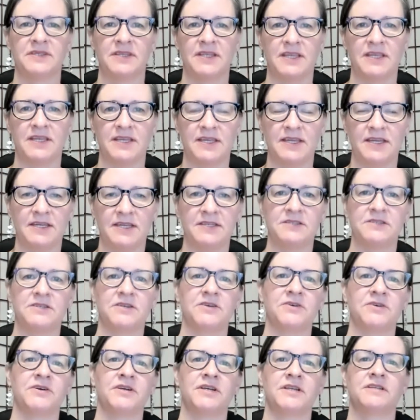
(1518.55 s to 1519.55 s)
the
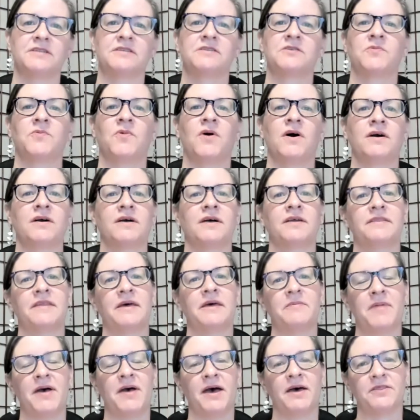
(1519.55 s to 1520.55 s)
easier it is to walk on
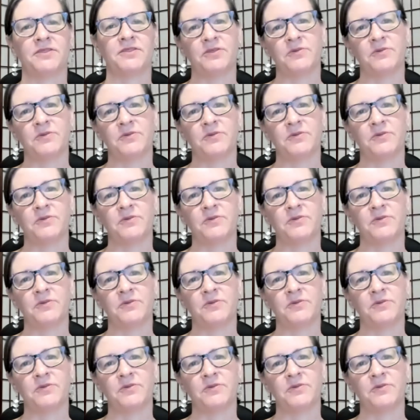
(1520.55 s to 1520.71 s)
that path,